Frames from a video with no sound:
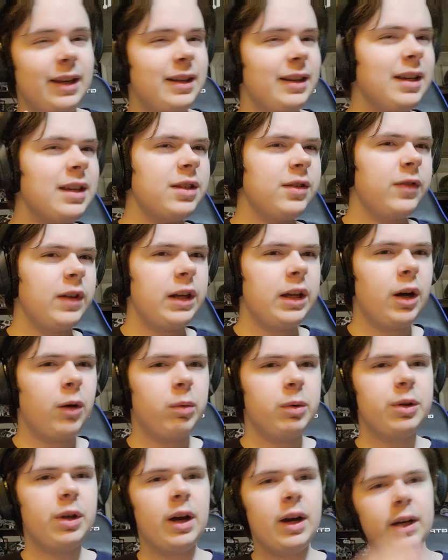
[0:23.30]
this video,
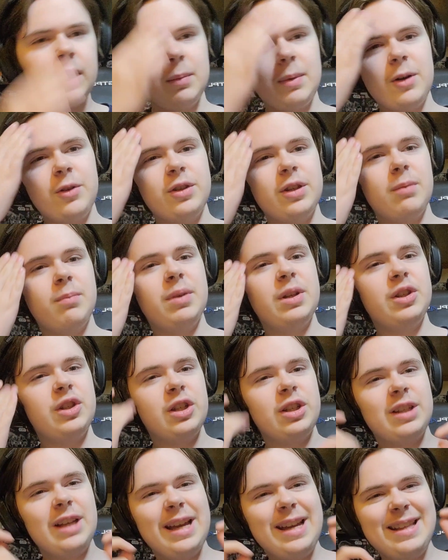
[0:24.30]
we're talking about something
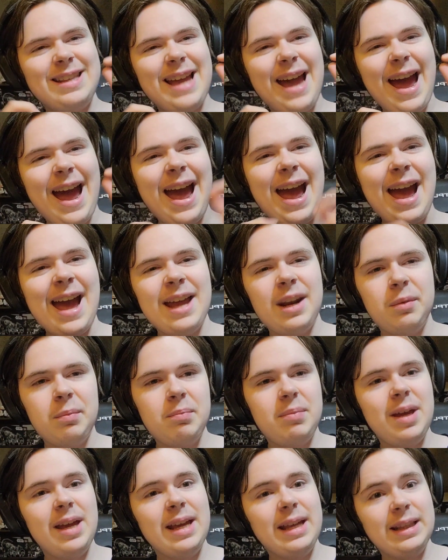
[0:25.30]
just a tad
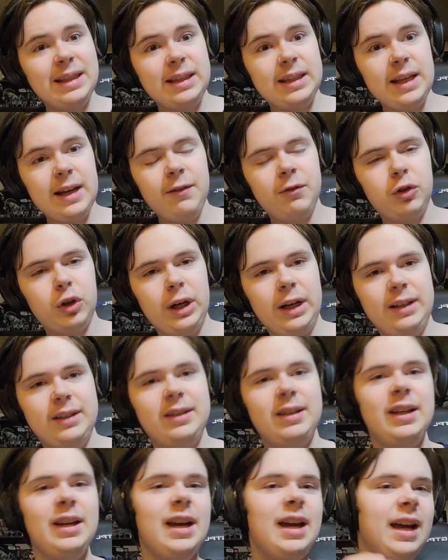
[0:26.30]
bit different.
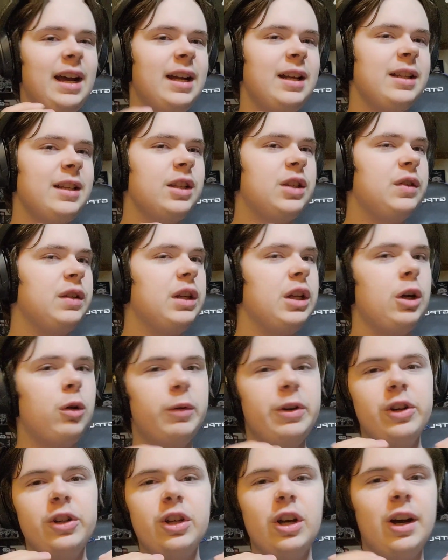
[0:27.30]
In this video,
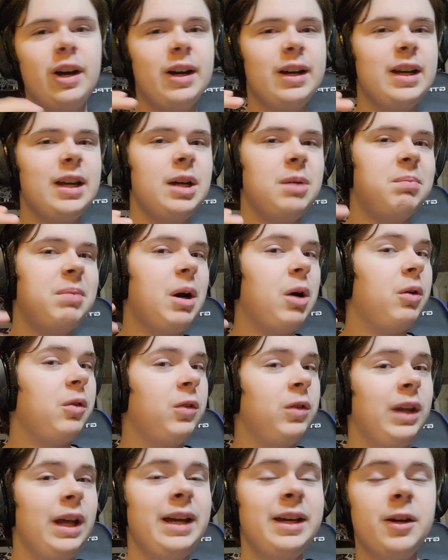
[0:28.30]
we are talking about
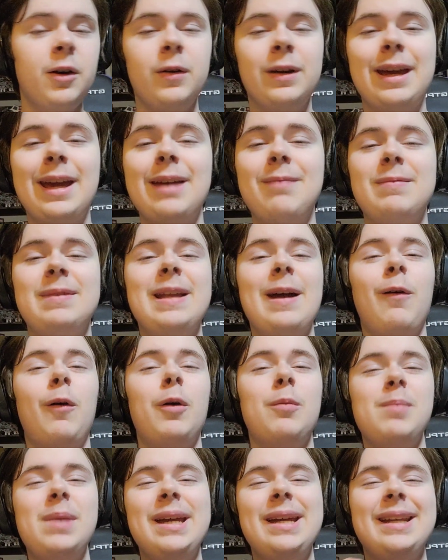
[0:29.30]
Lego games that
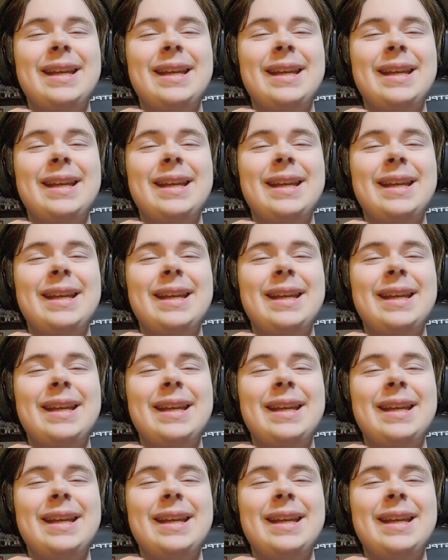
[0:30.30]
were made